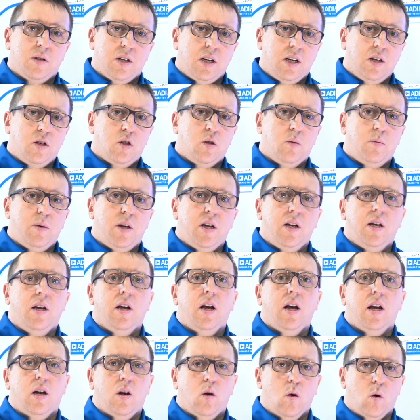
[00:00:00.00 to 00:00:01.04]
E2B
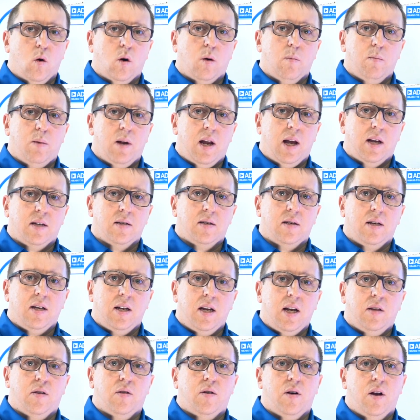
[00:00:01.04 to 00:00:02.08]
in low complexity
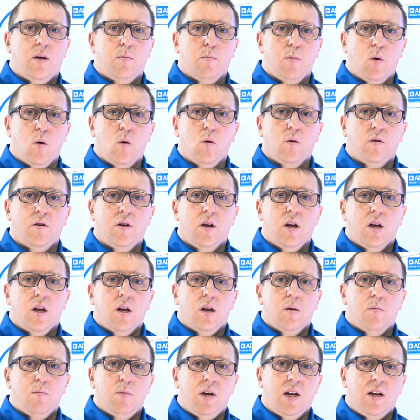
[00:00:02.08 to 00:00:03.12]
Ethernet mode,
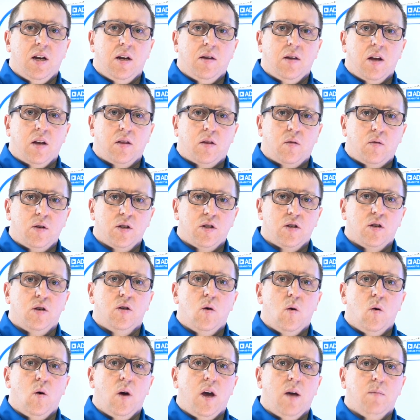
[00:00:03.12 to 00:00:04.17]
meaning that there is
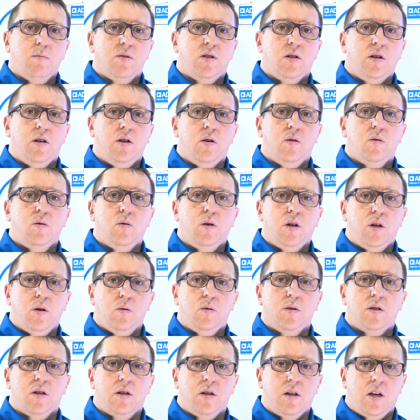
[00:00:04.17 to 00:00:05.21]
no MCU
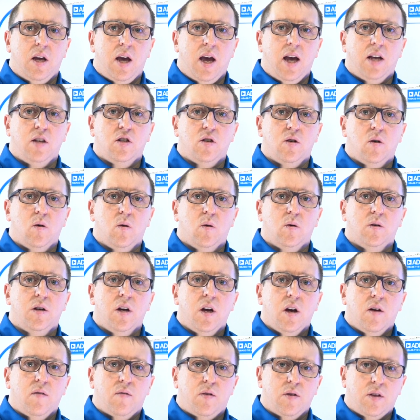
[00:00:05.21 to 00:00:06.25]
used in the edge node
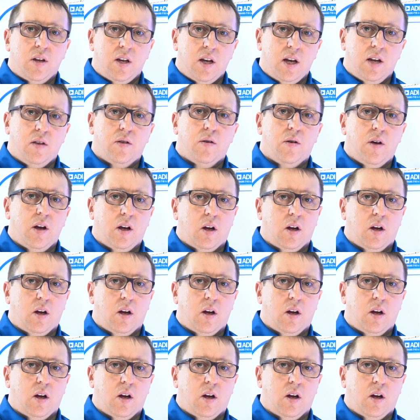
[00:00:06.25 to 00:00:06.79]
for the Ethernet